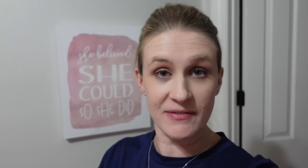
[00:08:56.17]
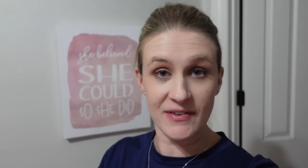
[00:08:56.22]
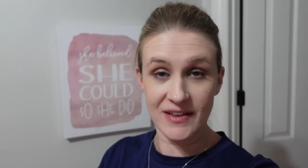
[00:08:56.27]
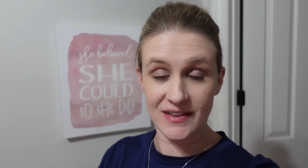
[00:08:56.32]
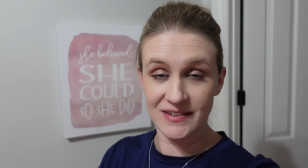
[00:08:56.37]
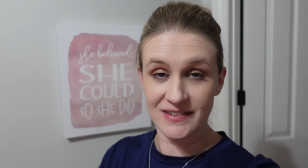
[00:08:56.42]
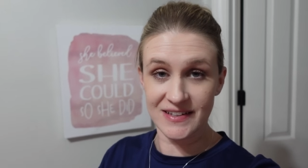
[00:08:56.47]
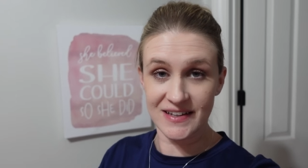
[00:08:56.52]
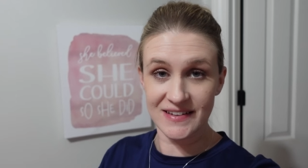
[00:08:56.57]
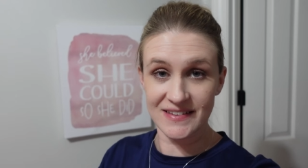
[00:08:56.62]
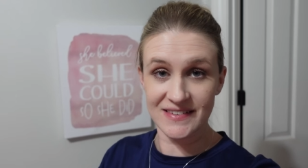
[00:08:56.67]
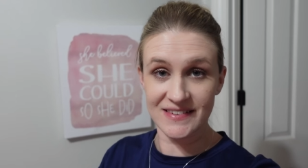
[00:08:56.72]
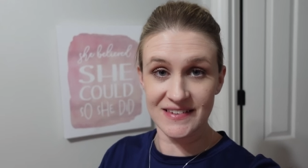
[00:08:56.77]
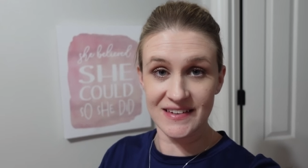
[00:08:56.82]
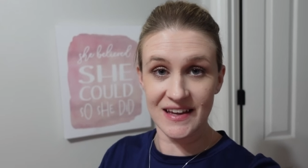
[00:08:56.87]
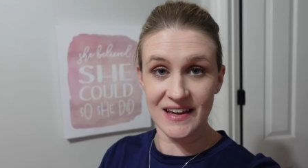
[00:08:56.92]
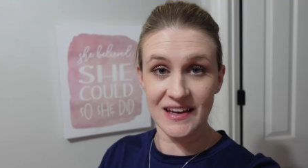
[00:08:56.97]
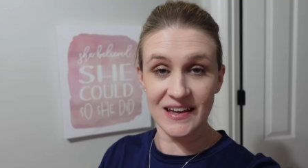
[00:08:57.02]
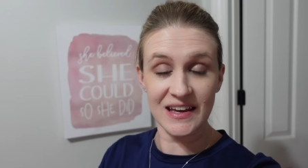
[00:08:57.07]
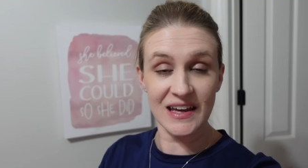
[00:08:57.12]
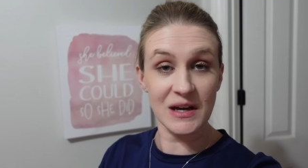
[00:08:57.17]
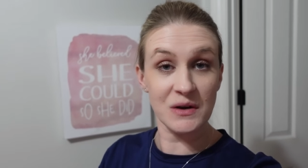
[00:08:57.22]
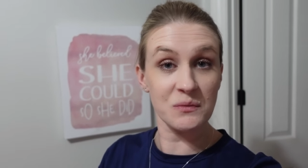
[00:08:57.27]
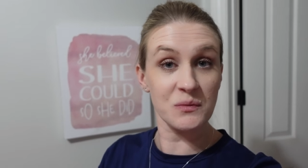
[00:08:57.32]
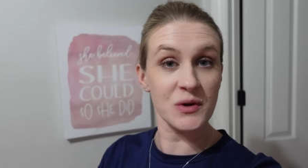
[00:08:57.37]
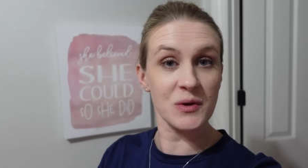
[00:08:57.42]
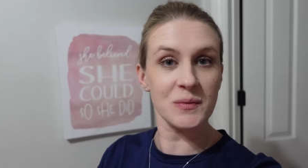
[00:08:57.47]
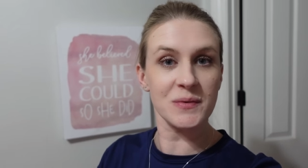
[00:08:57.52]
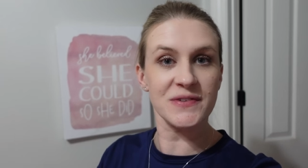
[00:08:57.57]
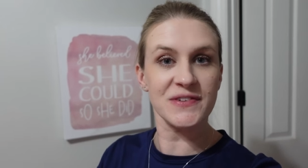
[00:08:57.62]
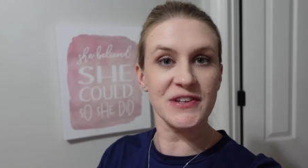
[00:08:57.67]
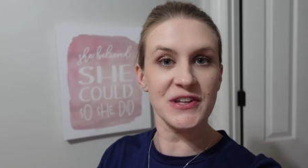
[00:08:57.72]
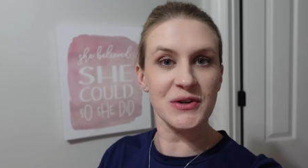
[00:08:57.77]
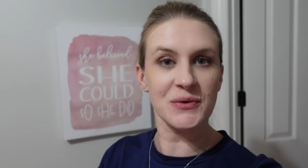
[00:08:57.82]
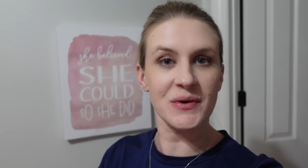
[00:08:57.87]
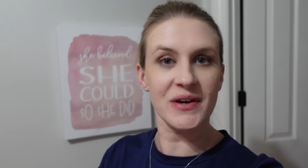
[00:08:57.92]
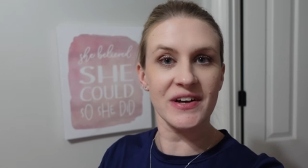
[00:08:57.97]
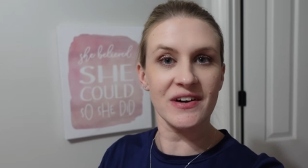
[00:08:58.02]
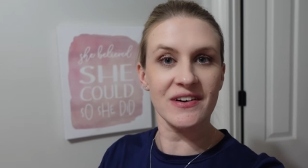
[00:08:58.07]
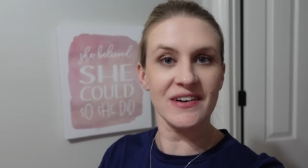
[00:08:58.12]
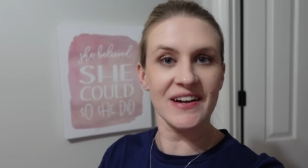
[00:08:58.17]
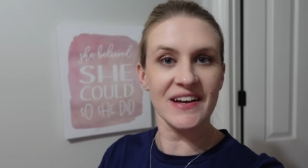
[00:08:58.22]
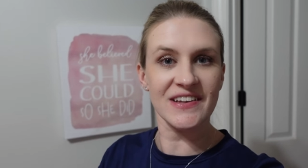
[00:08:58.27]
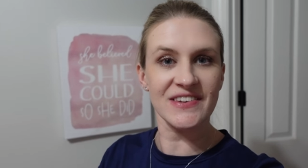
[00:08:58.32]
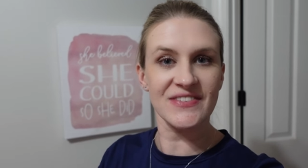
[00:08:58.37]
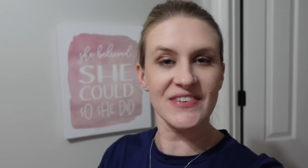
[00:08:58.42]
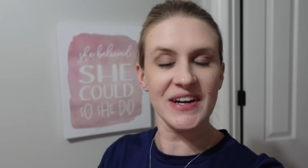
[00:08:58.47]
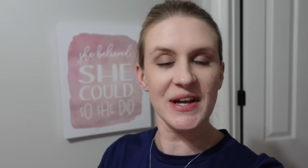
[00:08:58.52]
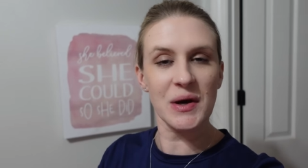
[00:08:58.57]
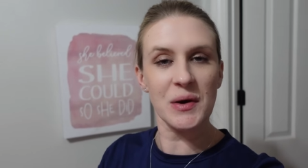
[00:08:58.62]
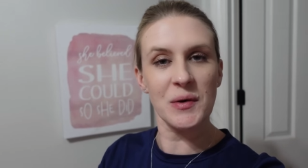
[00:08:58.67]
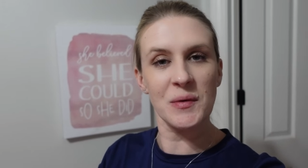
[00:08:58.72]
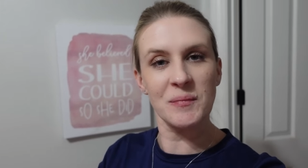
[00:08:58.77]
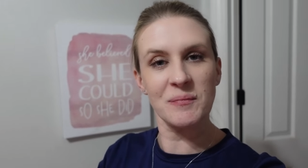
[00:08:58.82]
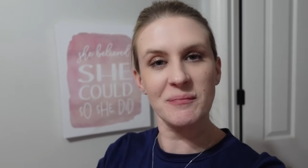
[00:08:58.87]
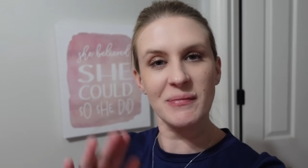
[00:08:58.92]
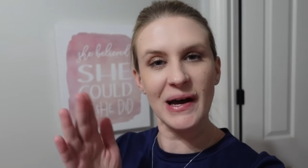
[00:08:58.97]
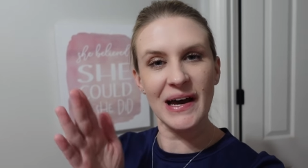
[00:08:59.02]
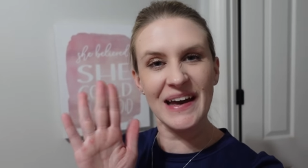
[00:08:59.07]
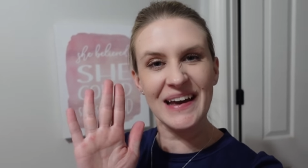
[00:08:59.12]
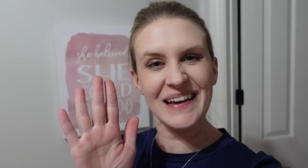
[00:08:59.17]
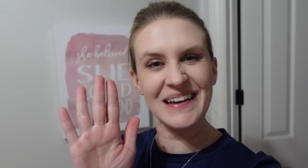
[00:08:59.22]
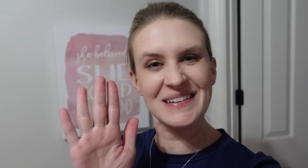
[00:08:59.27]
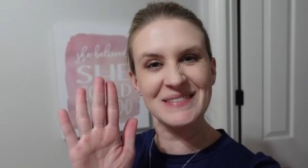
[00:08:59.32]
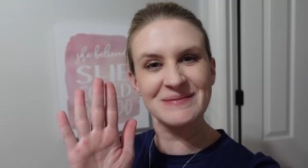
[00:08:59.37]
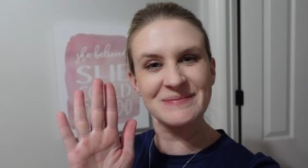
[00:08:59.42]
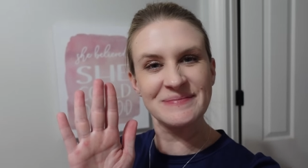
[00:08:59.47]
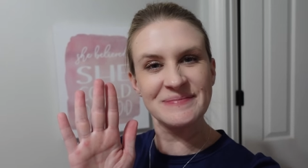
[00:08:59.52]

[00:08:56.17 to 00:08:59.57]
Valentine's Day and we will see you in our next video. Bye!